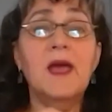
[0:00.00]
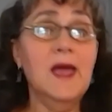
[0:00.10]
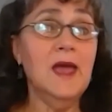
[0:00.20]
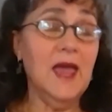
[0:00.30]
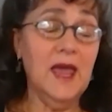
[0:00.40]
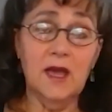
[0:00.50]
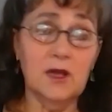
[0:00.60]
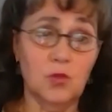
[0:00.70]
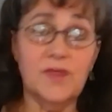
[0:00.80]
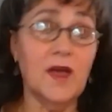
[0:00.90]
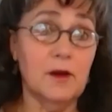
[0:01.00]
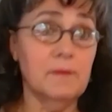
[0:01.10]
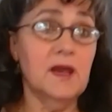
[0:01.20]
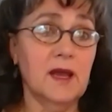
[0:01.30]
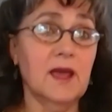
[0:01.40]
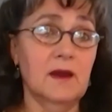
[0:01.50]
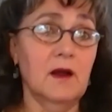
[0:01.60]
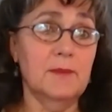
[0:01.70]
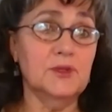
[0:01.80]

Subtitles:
and without a Medicaid option